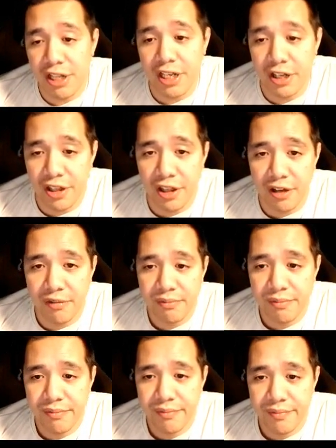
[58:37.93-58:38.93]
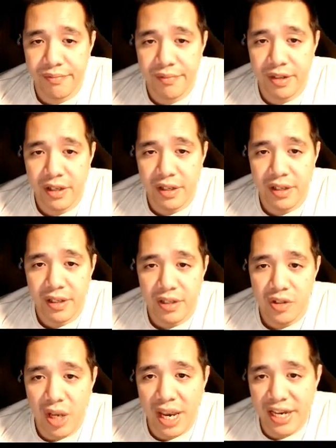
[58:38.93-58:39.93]
good though.
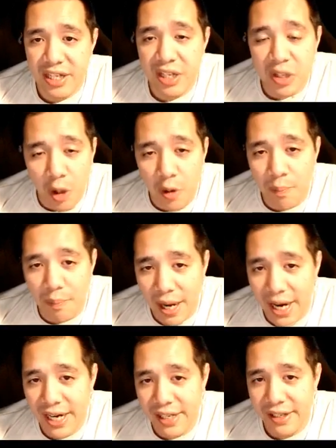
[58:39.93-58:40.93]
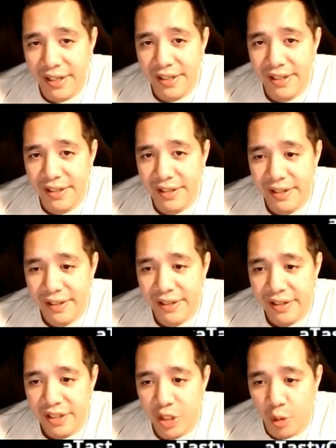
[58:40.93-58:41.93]
So I actually don't mind
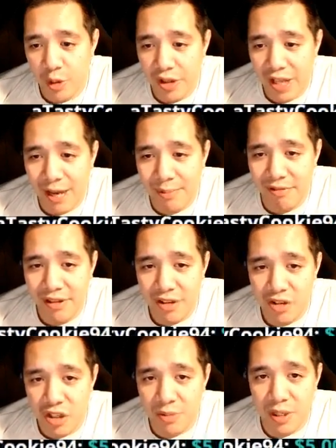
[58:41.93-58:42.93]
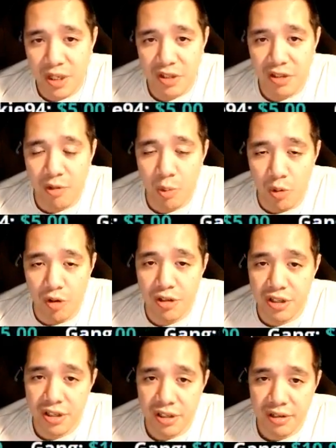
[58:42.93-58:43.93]
doing Labyrinth just because the
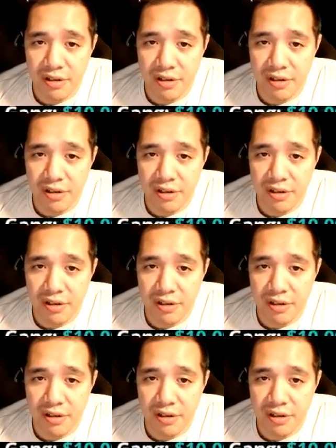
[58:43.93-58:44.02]
rewards